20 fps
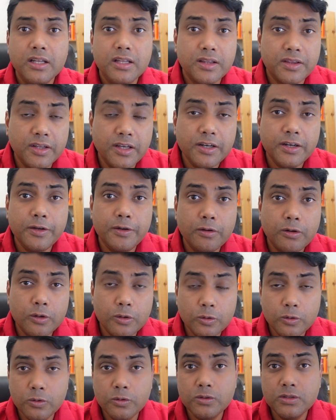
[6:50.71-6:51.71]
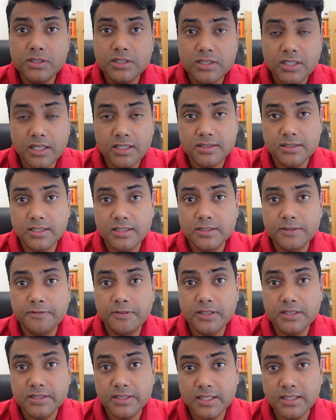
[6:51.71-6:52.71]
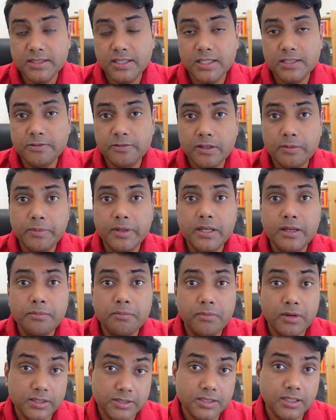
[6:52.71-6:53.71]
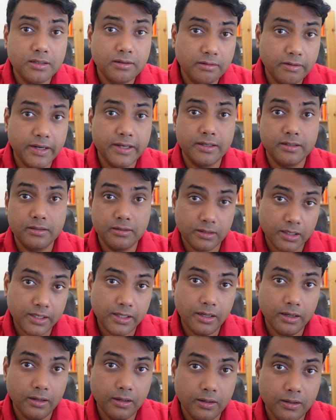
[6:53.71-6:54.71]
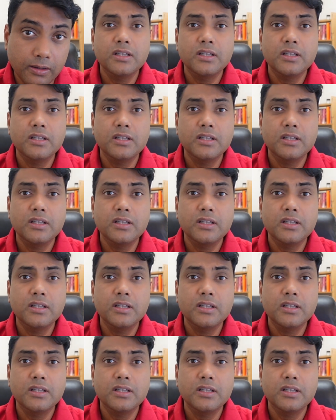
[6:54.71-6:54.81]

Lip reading: then your own chances for success will be much greater, right?